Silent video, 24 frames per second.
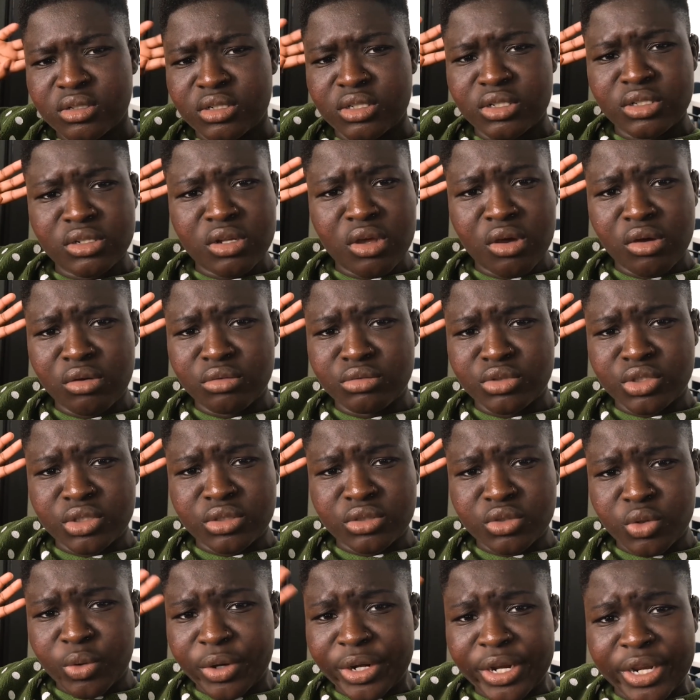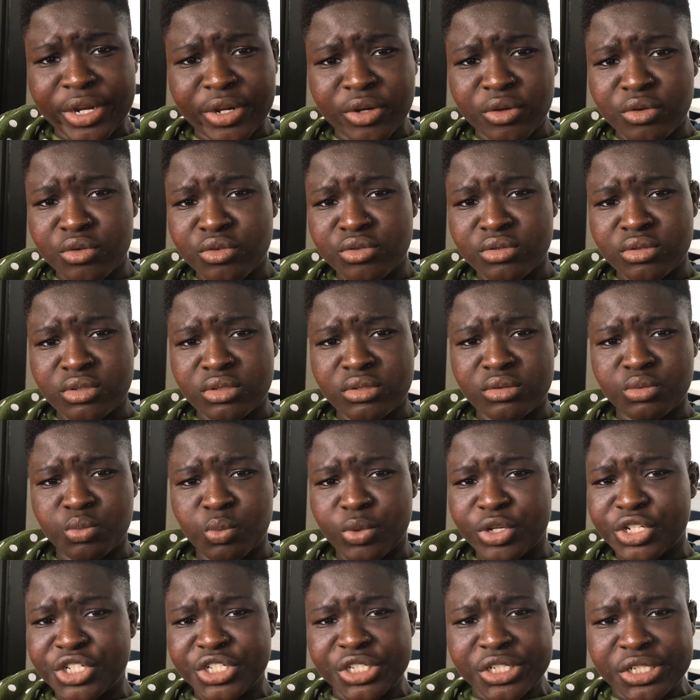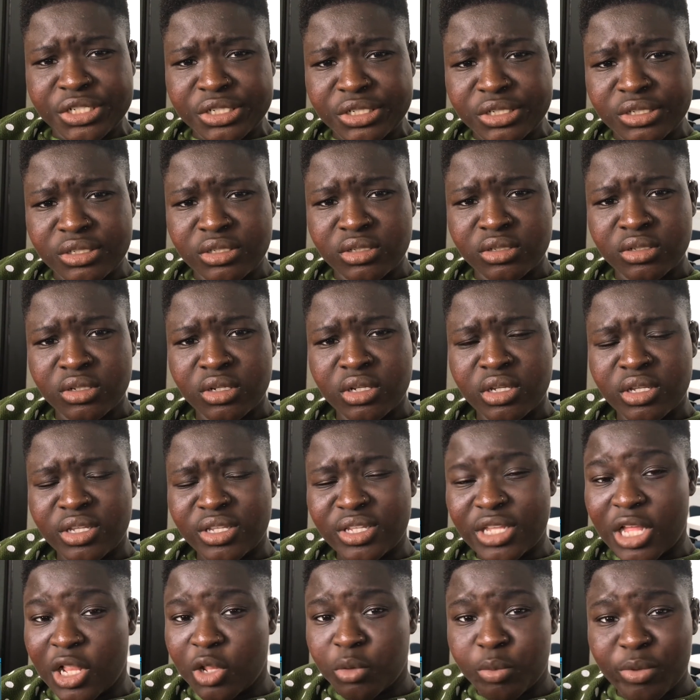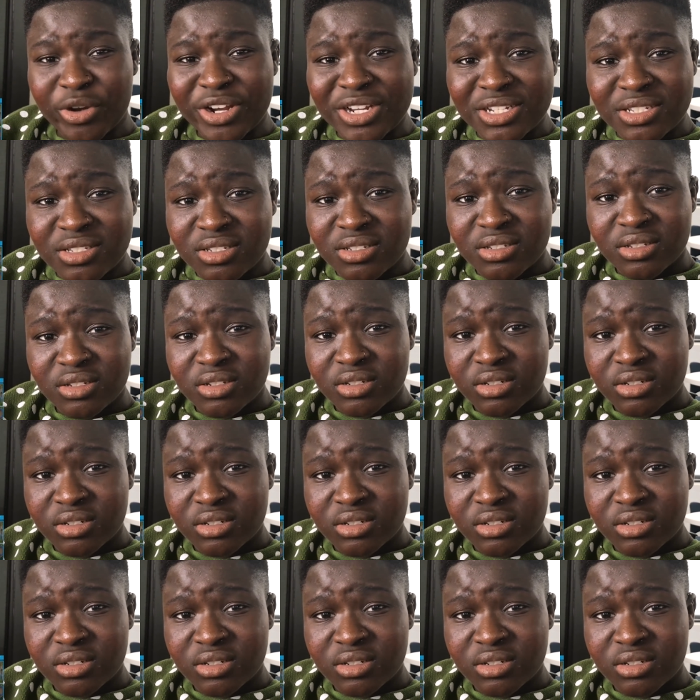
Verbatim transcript: No, tornadoes, witches, yellow oh, bricks.